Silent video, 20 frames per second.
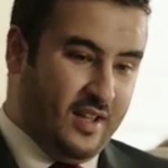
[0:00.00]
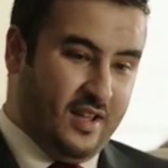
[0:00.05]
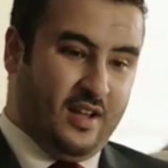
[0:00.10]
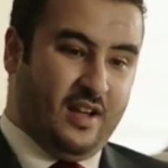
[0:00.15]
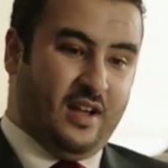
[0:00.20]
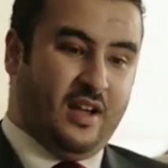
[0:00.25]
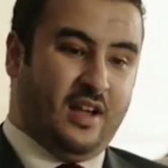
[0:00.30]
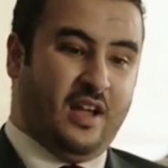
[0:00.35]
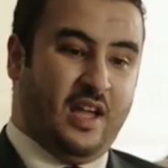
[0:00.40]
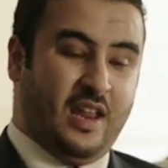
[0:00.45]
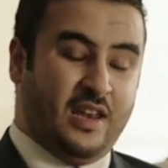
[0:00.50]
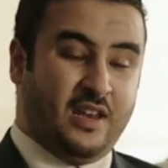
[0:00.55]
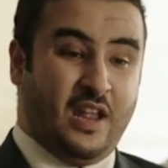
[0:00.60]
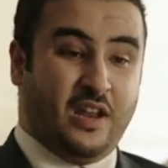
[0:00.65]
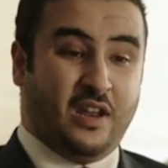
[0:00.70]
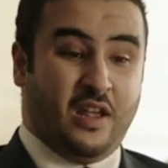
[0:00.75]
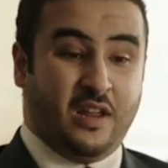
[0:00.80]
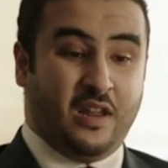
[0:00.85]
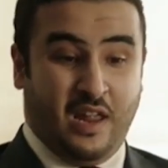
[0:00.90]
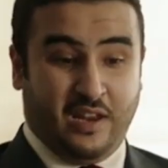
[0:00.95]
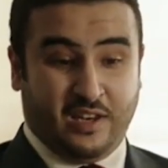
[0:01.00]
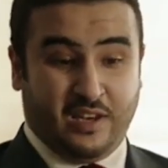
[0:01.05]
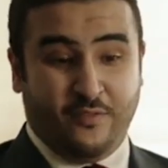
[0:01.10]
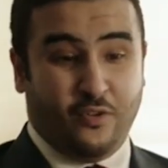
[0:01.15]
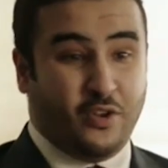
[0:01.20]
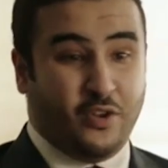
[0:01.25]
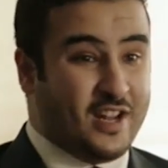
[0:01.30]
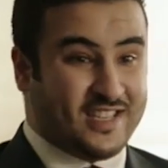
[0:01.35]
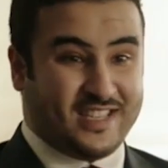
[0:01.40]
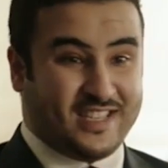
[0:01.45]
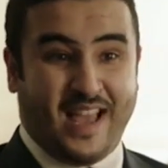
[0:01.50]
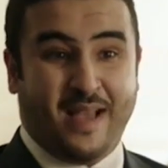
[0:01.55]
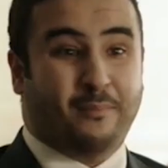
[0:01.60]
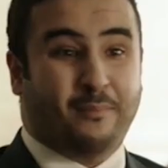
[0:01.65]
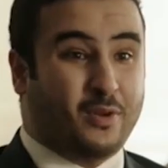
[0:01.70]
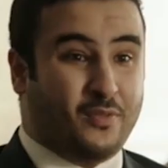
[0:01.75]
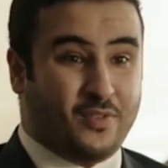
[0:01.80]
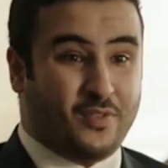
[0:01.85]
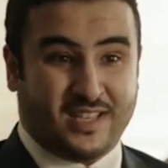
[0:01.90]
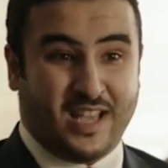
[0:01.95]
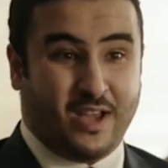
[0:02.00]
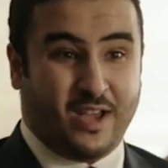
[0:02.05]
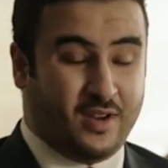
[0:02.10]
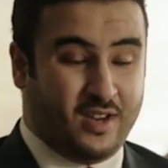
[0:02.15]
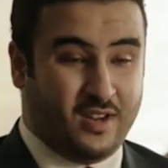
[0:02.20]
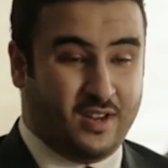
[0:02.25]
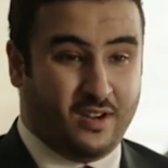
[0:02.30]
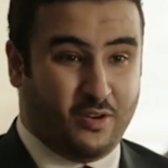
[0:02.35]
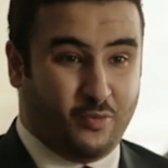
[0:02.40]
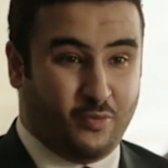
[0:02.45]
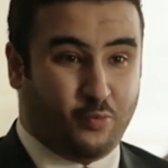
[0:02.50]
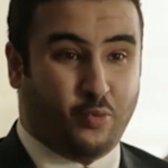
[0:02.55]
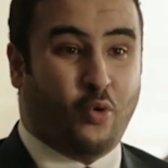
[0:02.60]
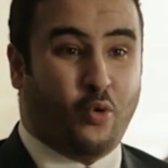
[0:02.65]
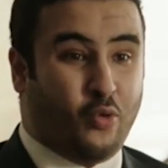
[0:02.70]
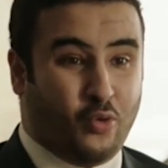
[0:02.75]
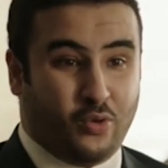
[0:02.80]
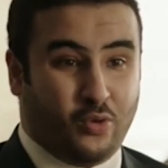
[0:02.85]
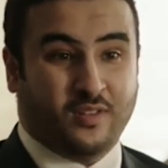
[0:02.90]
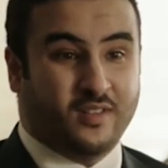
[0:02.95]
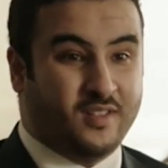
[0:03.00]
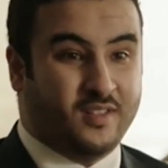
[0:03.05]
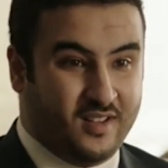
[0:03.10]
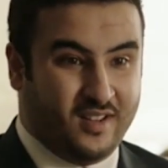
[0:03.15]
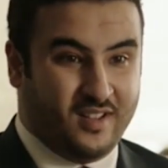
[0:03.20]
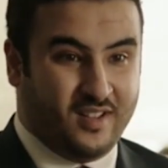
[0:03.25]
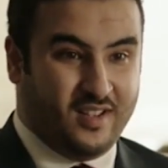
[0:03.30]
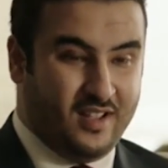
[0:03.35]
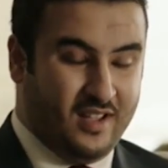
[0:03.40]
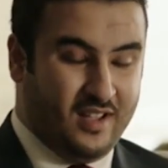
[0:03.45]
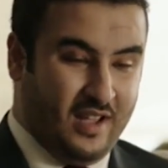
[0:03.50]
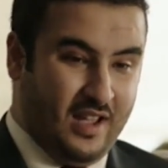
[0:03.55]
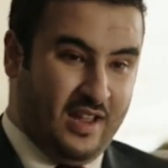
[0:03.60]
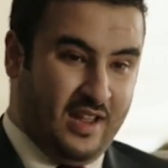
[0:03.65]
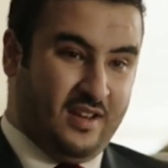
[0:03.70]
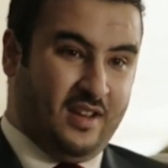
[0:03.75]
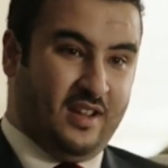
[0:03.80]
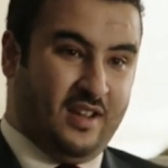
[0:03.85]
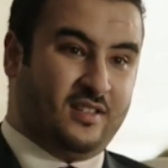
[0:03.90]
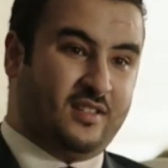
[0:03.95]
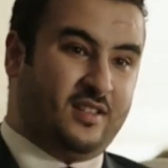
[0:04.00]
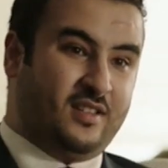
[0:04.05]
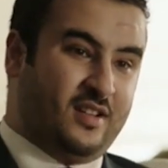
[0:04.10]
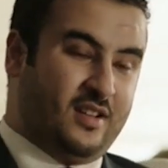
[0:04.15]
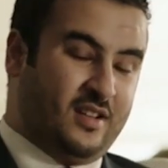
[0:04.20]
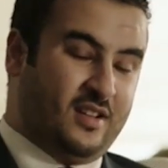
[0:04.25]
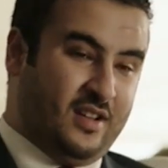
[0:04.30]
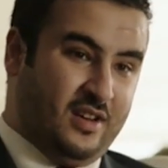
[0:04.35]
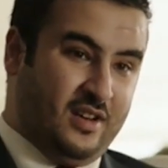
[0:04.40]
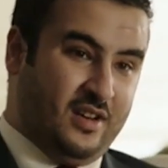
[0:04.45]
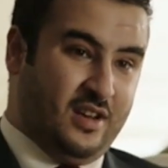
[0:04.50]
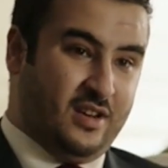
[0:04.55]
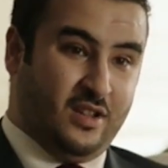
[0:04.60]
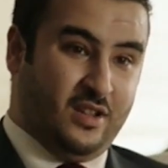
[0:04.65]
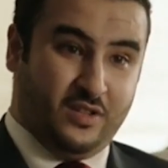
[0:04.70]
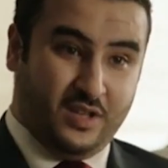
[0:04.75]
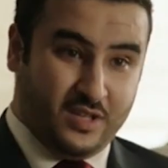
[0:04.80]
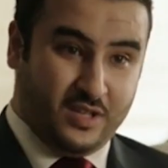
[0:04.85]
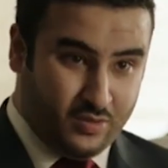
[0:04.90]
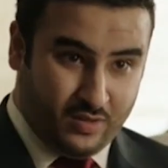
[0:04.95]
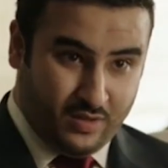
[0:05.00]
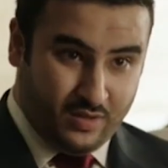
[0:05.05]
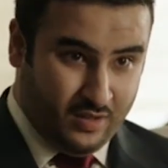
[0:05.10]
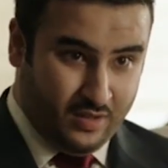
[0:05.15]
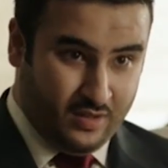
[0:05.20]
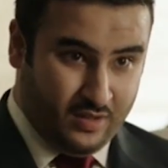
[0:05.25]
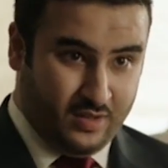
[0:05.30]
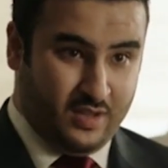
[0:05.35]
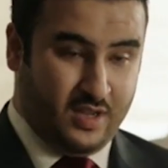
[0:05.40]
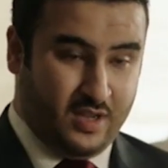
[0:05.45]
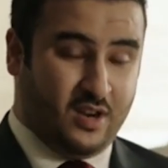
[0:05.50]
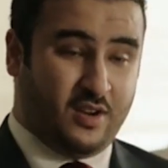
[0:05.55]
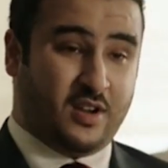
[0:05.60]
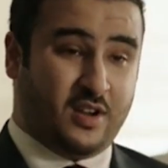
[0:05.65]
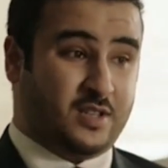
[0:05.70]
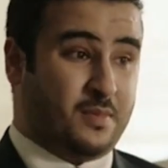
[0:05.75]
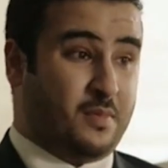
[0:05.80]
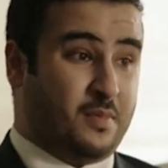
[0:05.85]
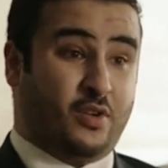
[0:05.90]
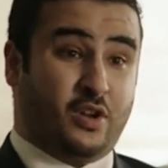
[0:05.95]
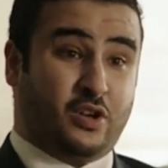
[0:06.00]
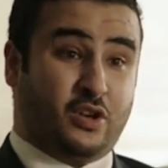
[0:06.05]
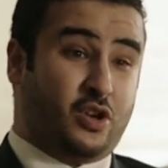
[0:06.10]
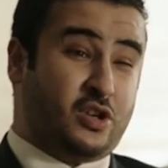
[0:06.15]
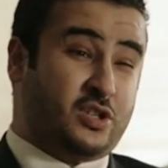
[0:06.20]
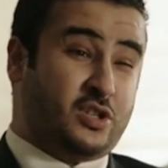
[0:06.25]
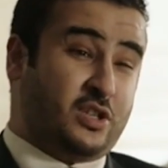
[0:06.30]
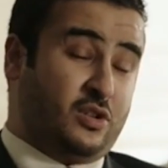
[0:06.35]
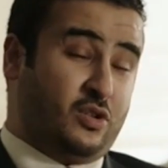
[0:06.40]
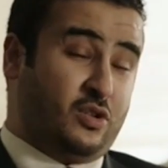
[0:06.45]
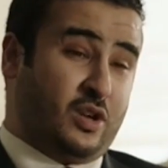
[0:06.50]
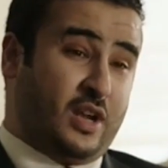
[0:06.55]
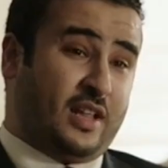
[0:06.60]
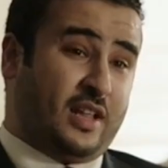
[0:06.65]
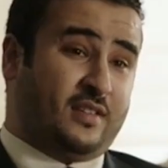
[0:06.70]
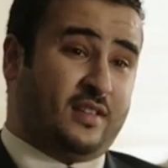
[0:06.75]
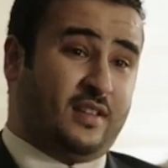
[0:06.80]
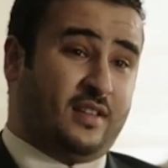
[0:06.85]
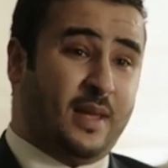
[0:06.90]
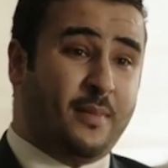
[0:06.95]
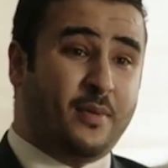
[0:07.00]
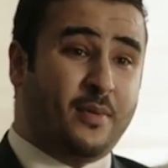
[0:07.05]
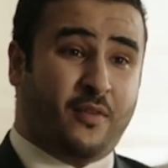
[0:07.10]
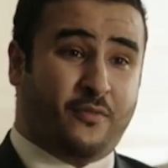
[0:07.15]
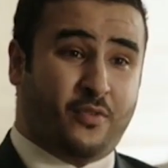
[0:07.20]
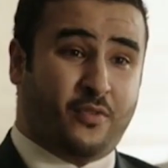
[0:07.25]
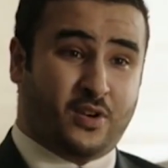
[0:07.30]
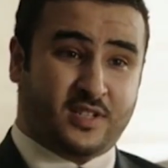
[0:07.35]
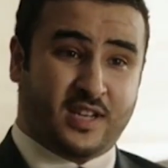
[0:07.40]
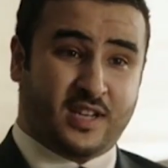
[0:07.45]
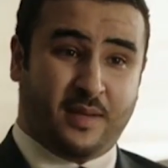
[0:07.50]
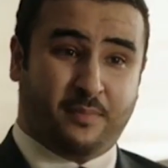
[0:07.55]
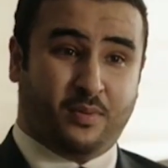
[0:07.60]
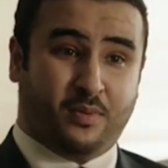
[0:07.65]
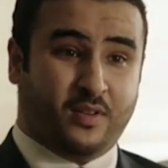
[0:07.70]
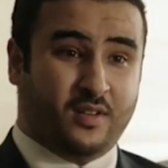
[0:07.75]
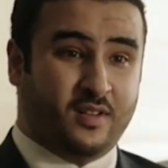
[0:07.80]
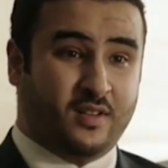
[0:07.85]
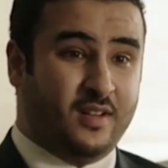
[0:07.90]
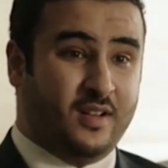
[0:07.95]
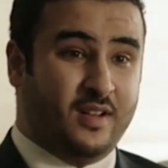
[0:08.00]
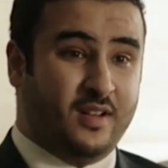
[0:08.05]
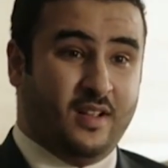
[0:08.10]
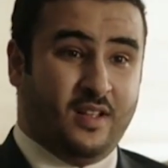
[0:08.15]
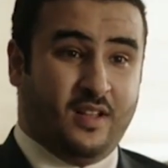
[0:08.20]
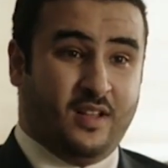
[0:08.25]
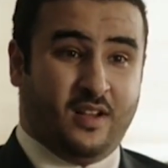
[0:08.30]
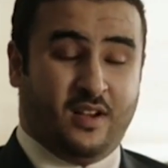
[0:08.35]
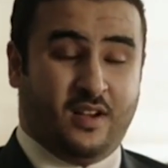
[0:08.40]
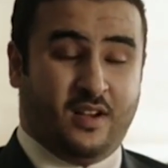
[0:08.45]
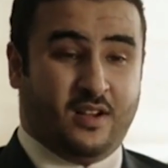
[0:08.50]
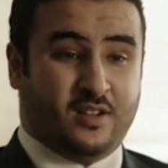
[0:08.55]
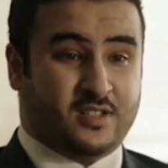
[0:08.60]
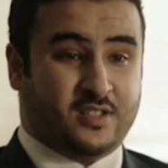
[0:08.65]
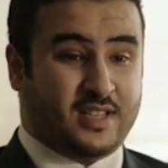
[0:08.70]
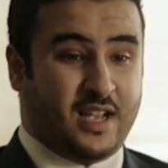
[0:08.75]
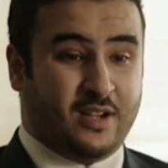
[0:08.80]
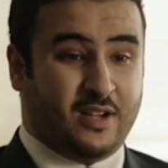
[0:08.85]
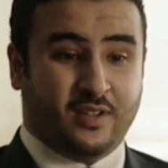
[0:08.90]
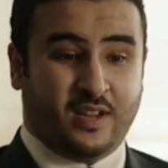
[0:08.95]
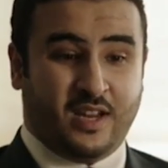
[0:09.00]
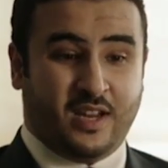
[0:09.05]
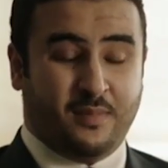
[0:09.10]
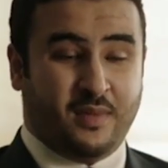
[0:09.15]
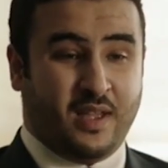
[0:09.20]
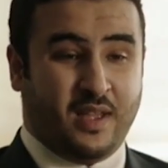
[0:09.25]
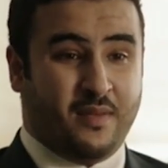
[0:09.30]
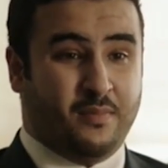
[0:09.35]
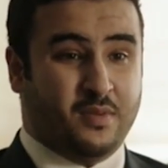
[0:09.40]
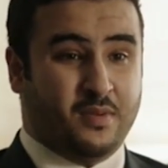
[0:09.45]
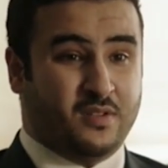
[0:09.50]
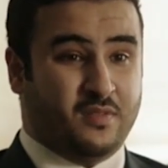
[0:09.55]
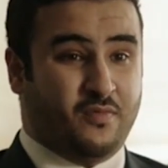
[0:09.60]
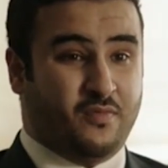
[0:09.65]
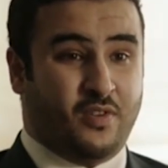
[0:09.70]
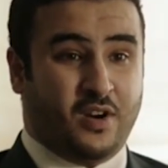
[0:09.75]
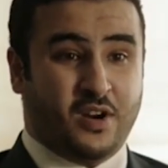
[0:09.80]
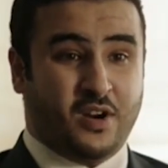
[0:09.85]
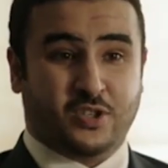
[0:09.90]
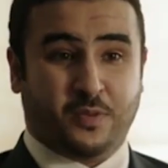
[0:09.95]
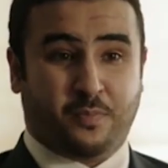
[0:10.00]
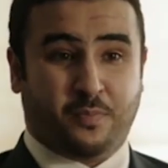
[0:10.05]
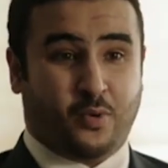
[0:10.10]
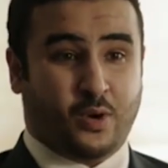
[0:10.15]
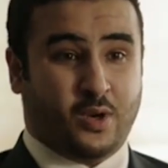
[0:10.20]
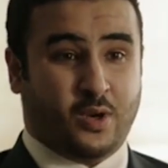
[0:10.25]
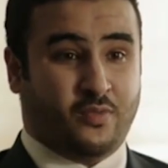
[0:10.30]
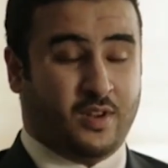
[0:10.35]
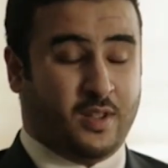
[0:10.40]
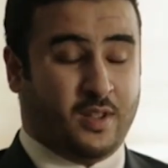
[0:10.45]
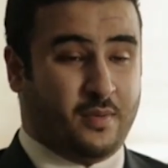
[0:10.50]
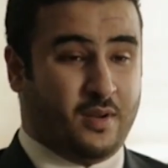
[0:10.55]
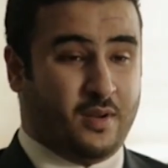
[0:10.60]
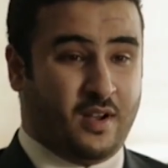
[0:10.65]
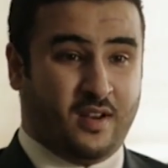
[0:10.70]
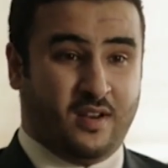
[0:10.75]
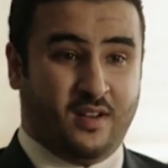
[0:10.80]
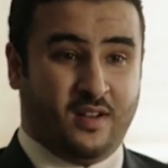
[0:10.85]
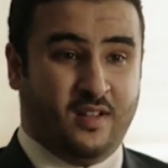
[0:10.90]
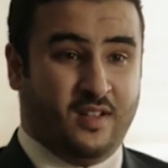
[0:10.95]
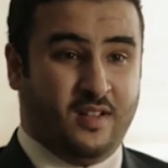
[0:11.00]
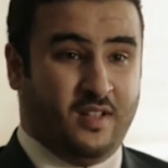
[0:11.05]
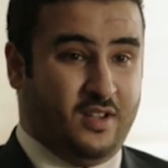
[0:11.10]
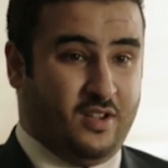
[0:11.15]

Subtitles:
And I'll give you an example of the Saudi role in these areas. I mean, look at Lebanon, for example. Saudi Arabia have been very supportive of Lebanon,